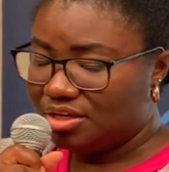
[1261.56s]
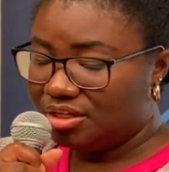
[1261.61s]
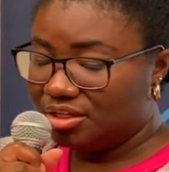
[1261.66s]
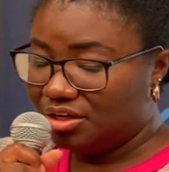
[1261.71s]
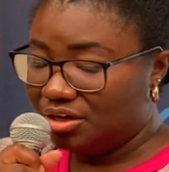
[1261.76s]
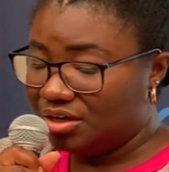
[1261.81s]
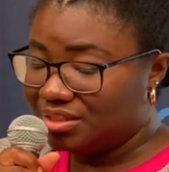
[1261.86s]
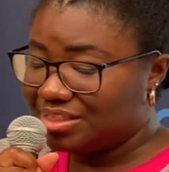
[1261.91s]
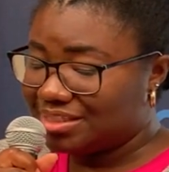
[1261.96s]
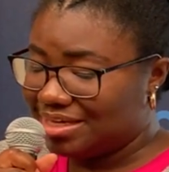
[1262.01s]

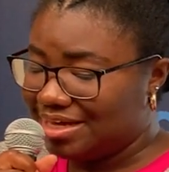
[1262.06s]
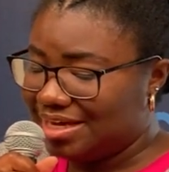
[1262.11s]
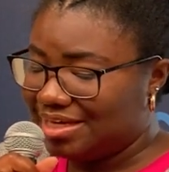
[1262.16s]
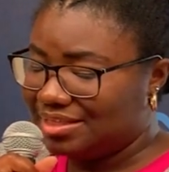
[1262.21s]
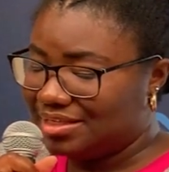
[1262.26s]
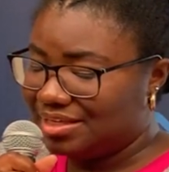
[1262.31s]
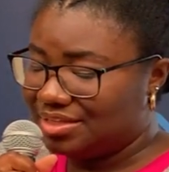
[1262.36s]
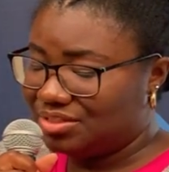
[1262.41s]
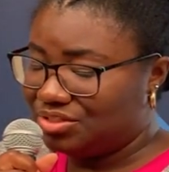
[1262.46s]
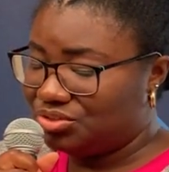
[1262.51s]
God's
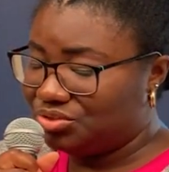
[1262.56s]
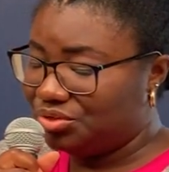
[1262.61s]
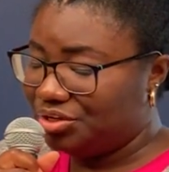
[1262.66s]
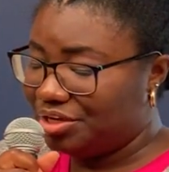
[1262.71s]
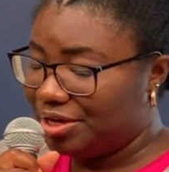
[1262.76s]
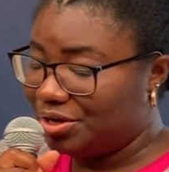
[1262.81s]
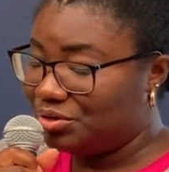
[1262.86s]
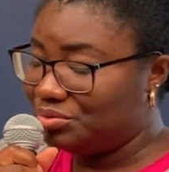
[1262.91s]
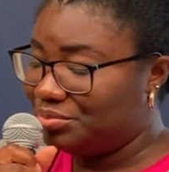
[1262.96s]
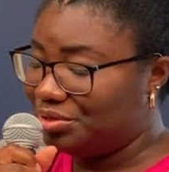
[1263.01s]
kindness to
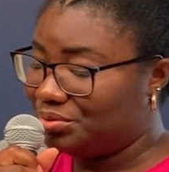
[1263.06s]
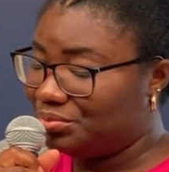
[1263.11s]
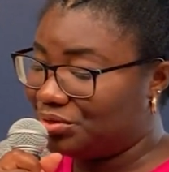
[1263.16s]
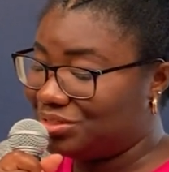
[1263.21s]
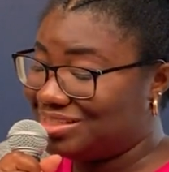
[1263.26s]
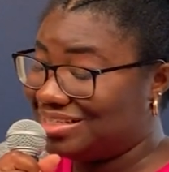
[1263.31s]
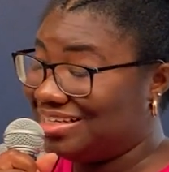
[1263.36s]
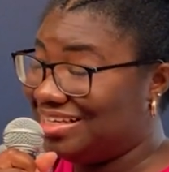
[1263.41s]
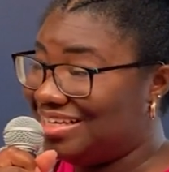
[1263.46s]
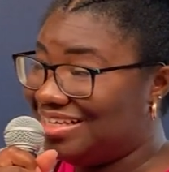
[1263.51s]
Naomi was
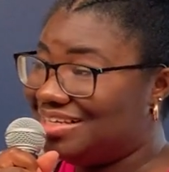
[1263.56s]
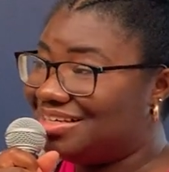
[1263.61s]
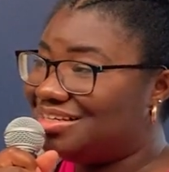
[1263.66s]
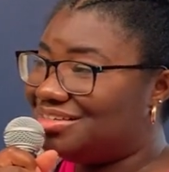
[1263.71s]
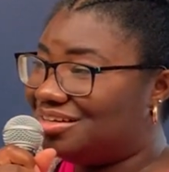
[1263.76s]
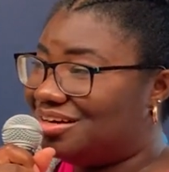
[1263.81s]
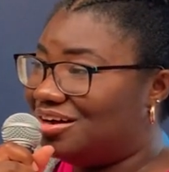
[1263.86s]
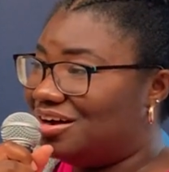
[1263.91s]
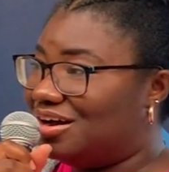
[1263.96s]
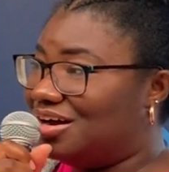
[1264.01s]
in healing
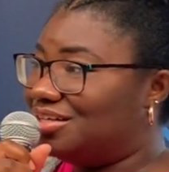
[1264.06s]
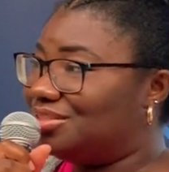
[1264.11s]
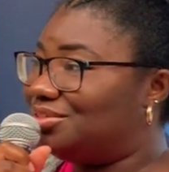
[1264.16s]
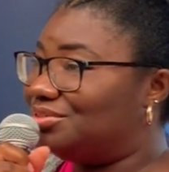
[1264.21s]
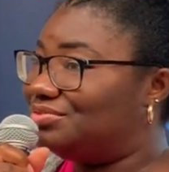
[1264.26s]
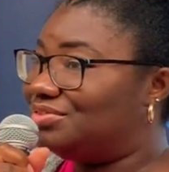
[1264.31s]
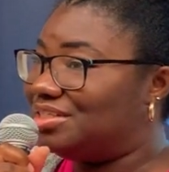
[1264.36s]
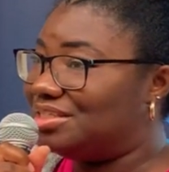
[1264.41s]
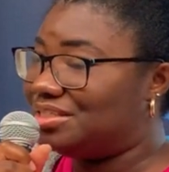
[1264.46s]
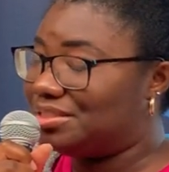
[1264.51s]
her heart
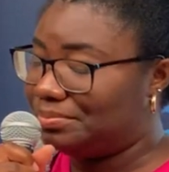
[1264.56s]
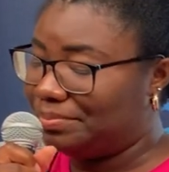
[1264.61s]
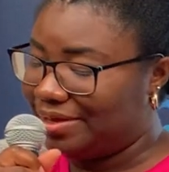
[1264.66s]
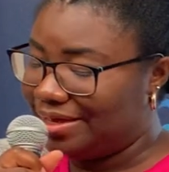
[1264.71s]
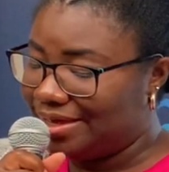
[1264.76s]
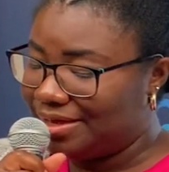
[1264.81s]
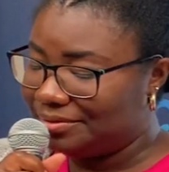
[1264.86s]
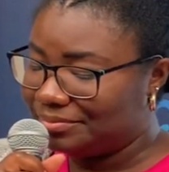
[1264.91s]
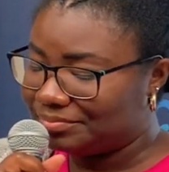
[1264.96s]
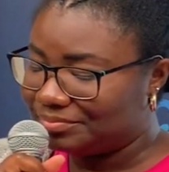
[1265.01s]
of
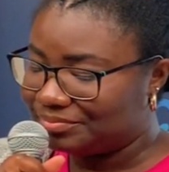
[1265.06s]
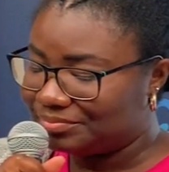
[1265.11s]
despair.